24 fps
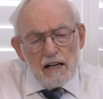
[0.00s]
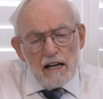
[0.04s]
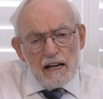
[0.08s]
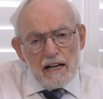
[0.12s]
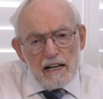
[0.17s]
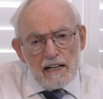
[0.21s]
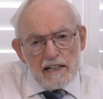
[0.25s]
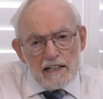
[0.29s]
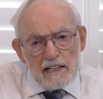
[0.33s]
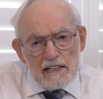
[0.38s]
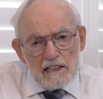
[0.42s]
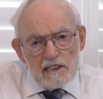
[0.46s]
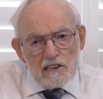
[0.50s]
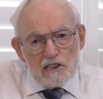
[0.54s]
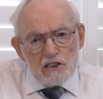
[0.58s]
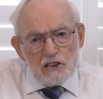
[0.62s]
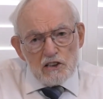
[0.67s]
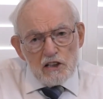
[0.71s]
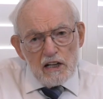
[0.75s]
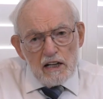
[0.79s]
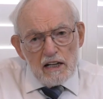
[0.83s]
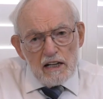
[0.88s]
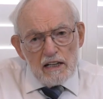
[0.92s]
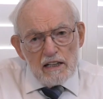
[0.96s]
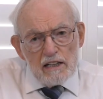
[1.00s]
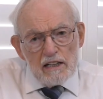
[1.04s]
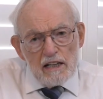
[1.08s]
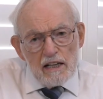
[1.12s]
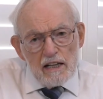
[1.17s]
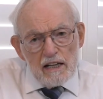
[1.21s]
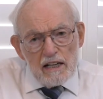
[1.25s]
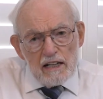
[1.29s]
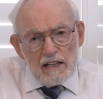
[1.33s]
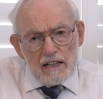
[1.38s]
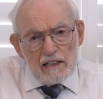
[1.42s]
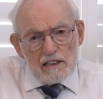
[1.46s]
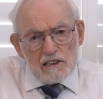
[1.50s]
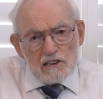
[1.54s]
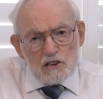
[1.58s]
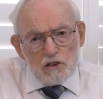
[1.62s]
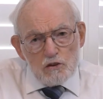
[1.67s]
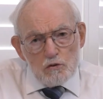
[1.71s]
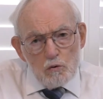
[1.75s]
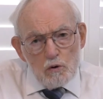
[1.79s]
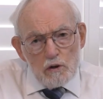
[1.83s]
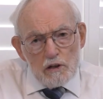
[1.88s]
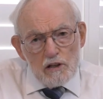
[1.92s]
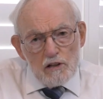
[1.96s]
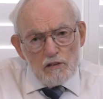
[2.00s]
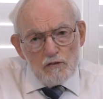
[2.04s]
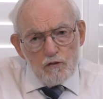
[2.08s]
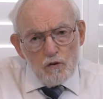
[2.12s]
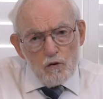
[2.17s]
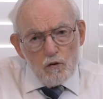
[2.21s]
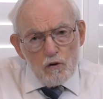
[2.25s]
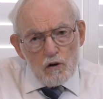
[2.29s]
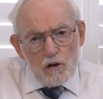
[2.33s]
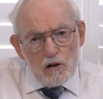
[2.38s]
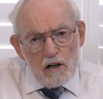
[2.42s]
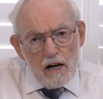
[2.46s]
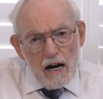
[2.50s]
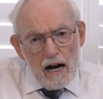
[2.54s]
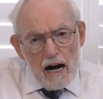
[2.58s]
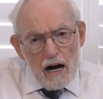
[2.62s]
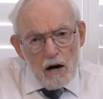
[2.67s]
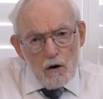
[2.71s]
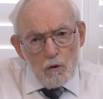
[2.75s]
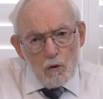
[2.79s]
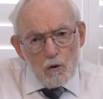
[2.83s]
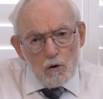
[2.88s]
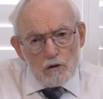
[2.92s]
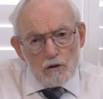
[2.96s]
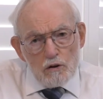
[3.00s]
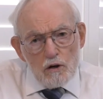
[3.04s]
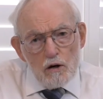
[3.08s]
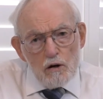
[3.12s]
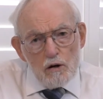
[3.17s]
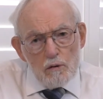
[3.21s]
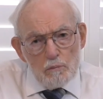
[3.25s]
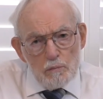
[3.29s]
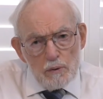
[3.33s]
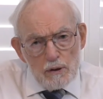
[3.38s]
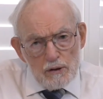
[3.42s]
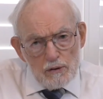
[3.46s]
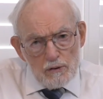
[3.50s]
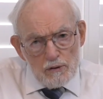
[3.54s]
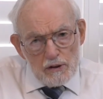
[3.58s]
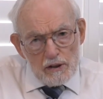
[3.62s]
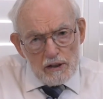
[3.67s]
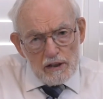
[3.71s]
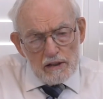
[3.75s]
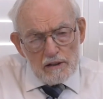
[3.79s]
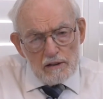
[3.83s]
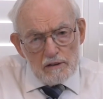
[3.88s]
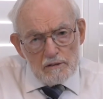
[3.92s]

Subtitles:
and each day is 24-hour period.